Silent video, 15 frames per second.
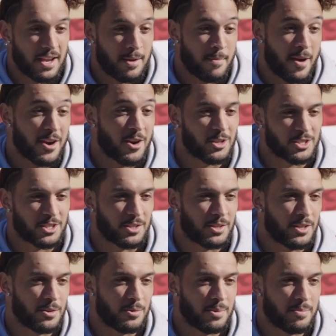in my culture,
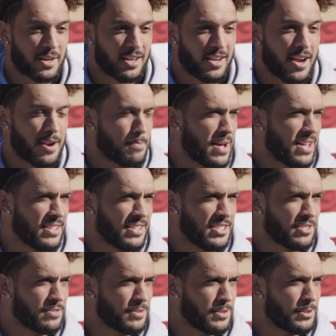you know, we bring a lot of
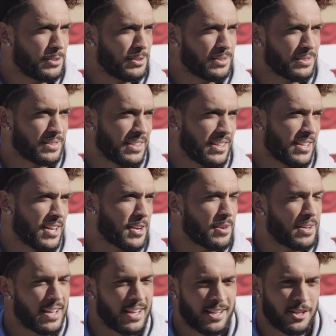Polynesian food, a lot
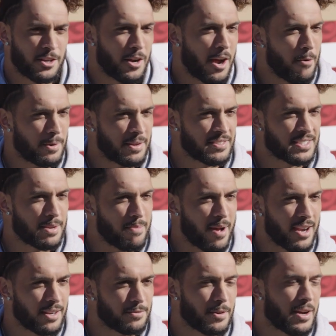of, and you know, I wouldn't even say
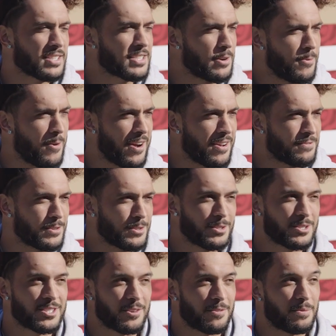food, I say Hawaiian
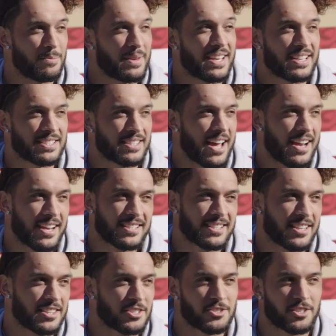food. So for me, okay. it's not okay. it's
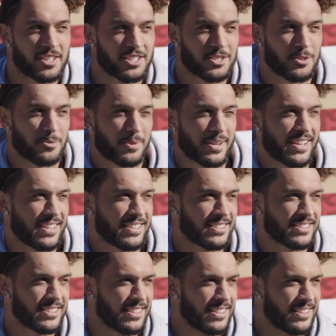not the traditional
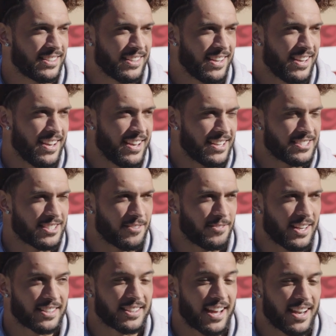wings and, and stuff
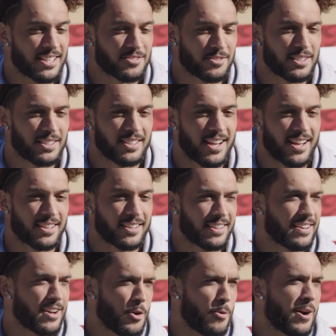like that. It's really like
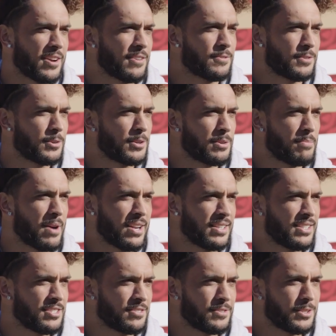Hawaiian food and
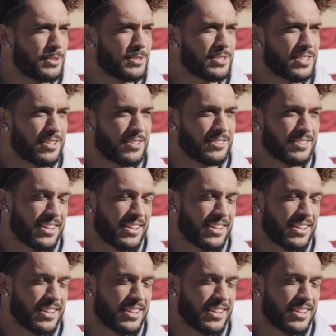Polynesian food. So